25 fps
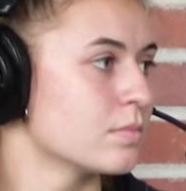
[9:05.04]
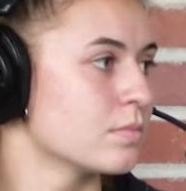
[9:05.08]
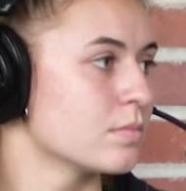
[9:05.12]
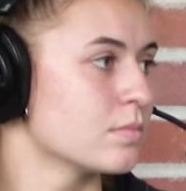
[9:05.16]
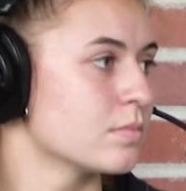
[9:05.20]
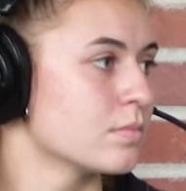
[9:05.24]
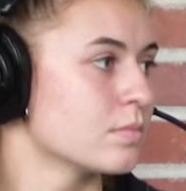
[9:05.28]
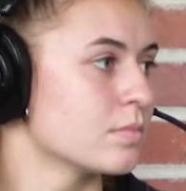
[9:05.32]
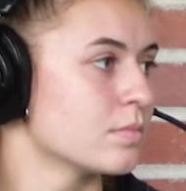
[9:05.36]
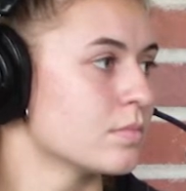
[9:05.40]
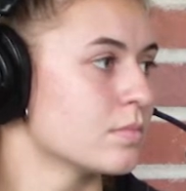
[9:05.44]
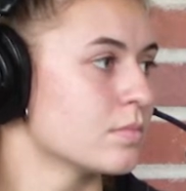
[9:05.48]

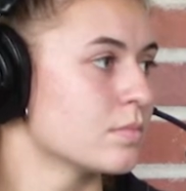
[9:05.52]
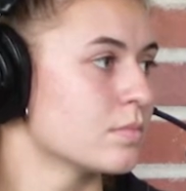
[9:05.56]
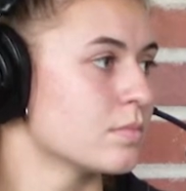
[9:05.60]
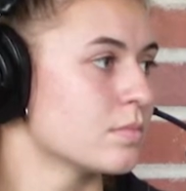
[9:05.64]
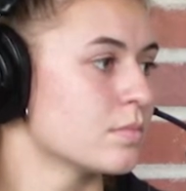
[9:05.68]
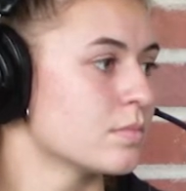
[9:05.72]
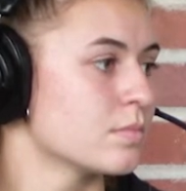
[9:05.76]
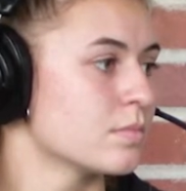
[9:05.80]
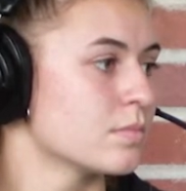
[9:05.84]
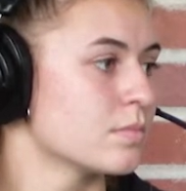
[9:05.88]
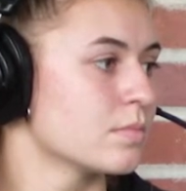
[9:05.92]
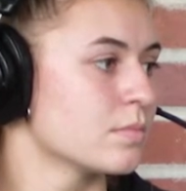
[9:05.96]

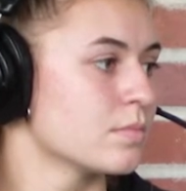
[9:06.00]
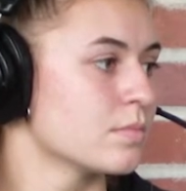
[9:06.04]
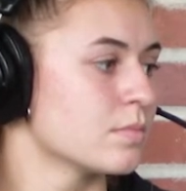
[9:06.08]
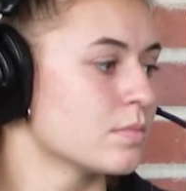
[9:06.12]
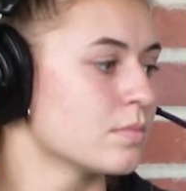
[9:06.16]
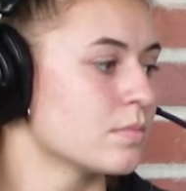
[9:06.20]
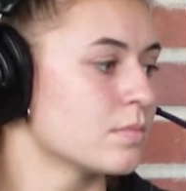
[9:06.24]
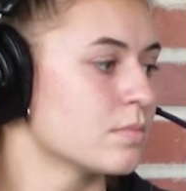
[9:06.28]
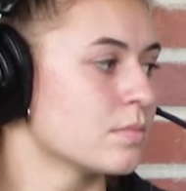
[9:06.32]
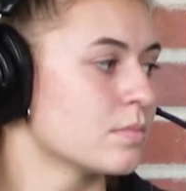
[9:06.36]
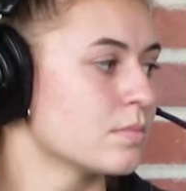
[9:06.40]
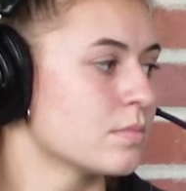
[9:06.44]

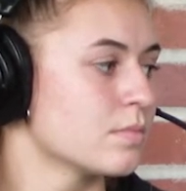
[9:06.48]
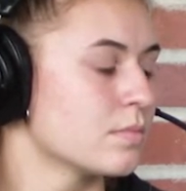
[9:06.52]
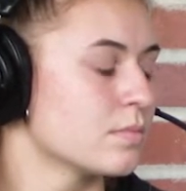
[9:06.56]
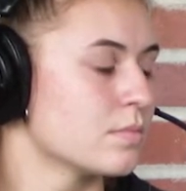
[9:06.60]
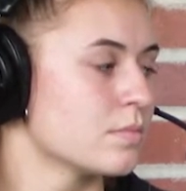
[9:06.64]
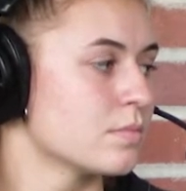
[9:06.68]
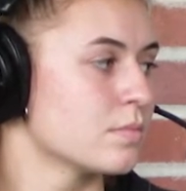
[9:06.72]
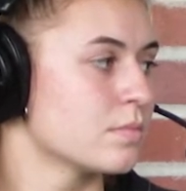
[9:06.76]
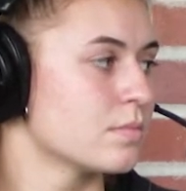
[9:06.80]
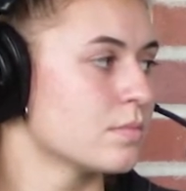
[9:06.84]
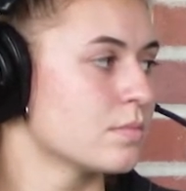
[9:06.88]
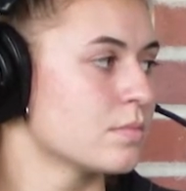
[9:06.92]

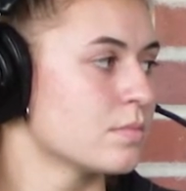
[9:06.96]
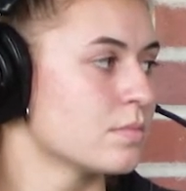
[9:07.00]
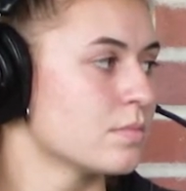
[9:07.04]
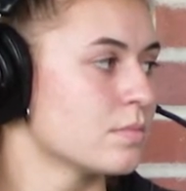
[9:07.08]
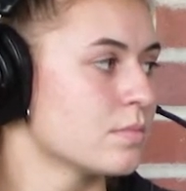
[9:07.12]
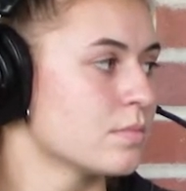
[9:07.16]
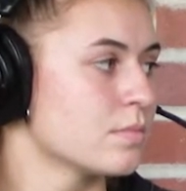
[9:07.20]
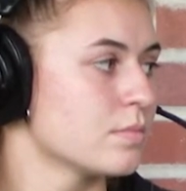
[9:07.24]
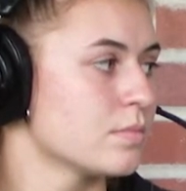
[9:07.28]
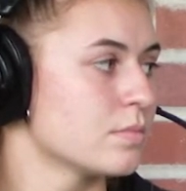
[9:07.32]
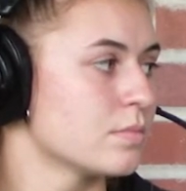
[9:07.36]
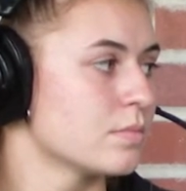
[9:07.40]

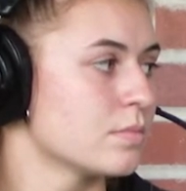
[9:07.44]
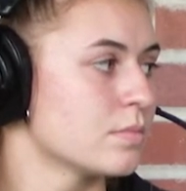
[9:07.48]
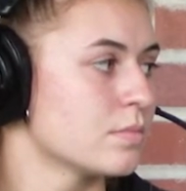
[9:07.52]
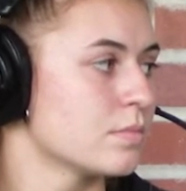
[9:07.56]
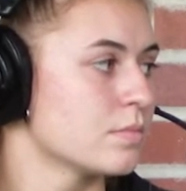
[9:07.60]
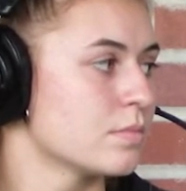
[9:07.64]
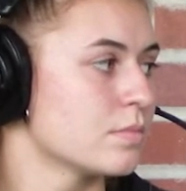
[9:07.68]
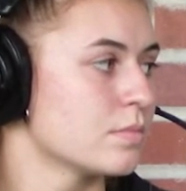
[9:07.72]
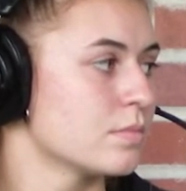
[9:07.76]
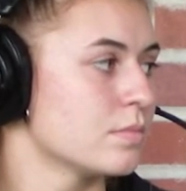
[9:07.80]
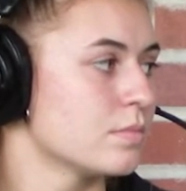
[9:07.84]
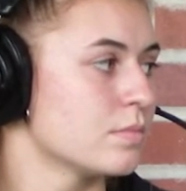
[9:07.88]

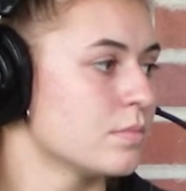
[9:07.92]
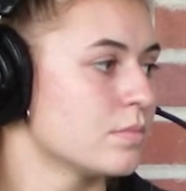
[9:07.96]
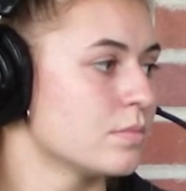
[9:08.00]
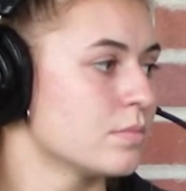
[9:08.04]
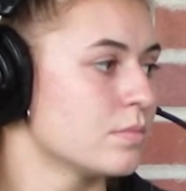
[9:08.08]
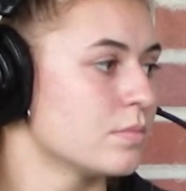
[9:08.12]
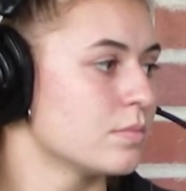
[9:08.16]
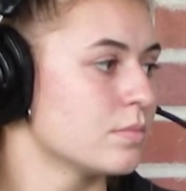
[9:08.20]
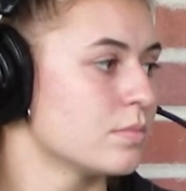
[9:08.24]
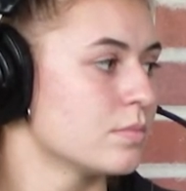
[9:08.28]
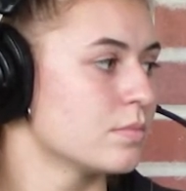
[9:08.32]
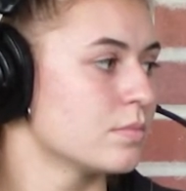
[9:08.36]

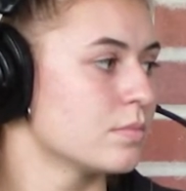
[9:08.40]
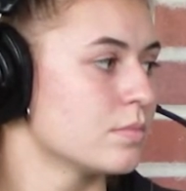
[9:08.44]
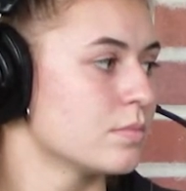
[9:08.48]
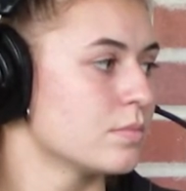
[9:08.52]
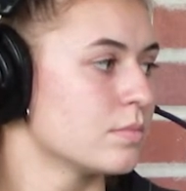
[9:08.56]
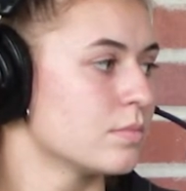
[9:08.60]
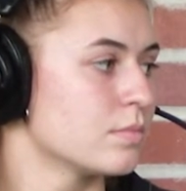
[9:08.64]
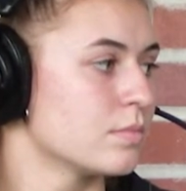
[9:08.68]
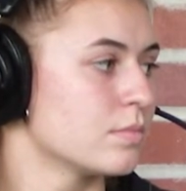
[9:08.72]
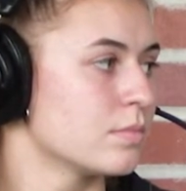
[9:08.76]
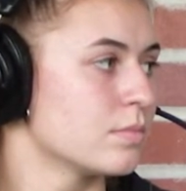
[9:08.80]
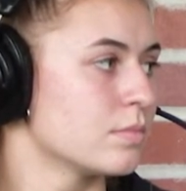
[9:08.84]

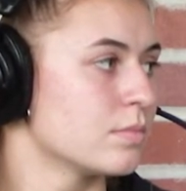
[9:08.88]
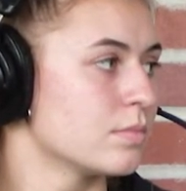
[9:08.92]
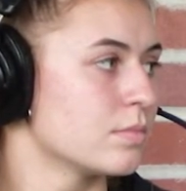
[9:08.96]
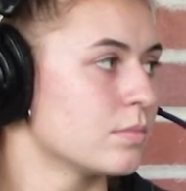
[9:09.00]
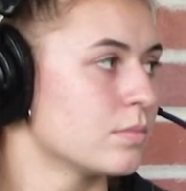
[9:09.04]
No words are spoken by the person on screen.